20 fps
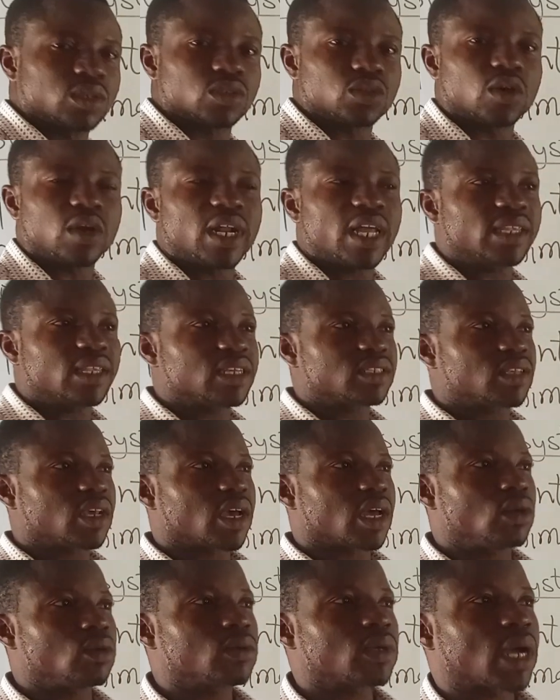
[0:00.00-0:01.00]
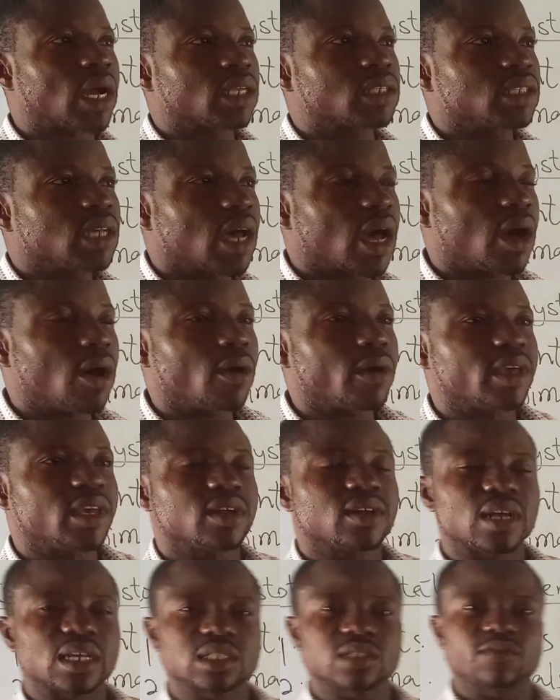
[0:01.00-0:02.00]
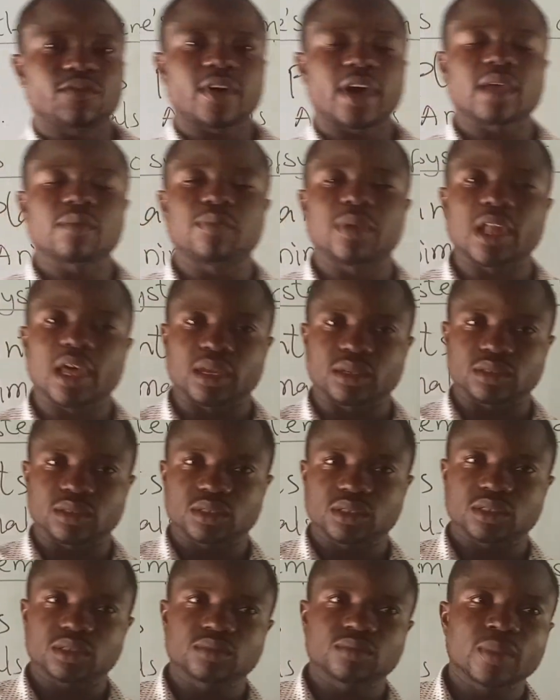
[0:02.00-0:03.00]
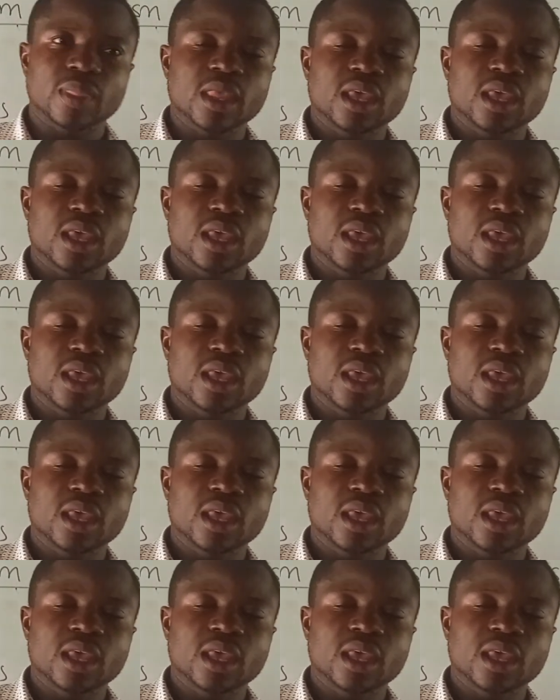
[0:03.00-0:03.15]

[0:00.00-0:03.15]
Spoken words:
So let us take a look at how he classified plants.